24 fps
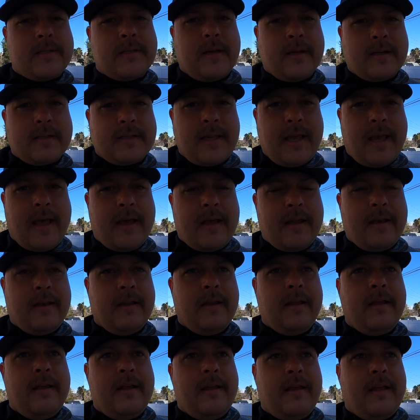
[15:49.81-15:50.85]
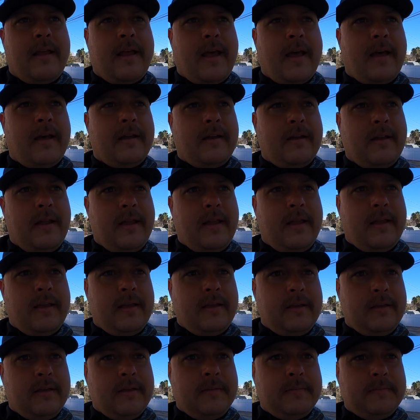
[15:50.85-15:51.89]
Sox hat at
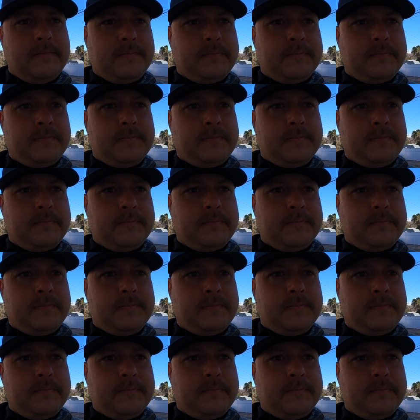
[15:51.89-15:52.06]
a